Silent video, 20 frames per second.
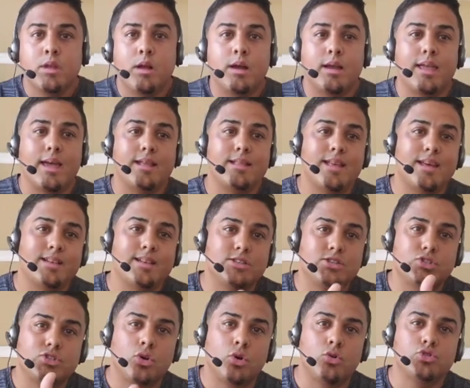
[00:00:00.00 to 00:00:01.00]
Again, that is
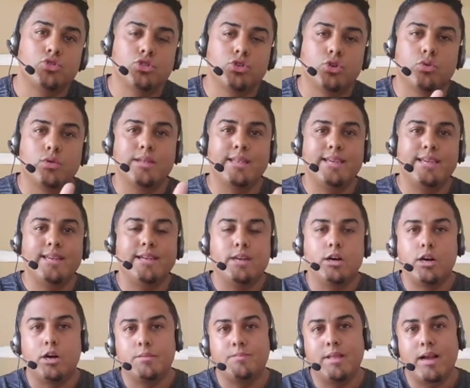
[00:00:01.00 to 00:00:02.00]

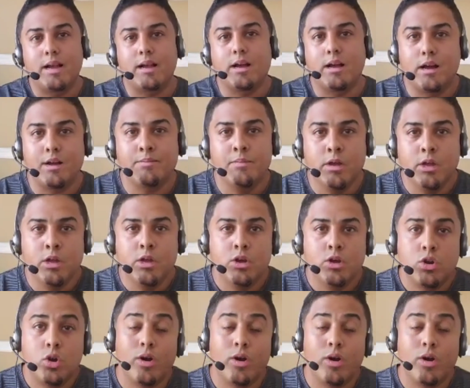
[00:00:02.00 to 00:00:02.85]
socialleadhub.com.